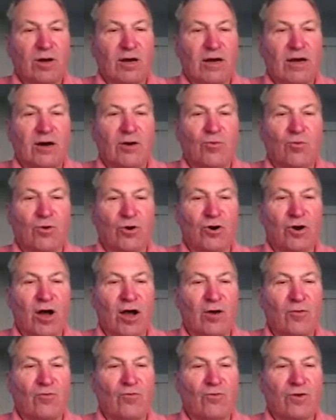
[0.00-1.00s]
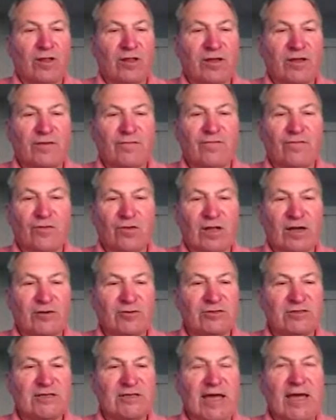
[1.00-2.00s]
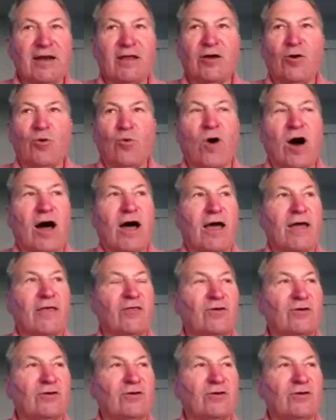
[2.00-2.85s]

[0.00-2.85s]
We're not really in full understanding of why.